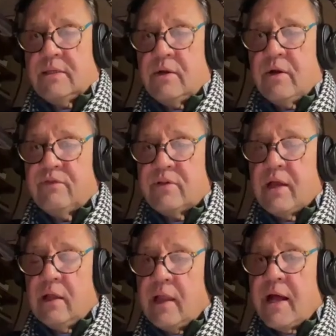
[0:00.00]
sort of
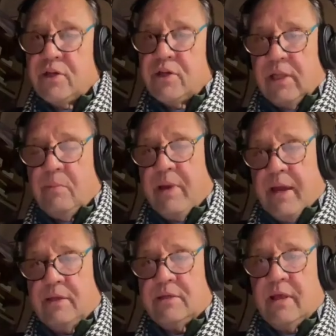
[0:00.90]
psychologically
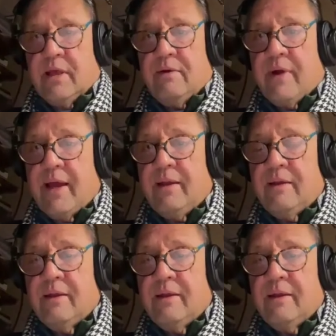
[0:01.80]
based then, right?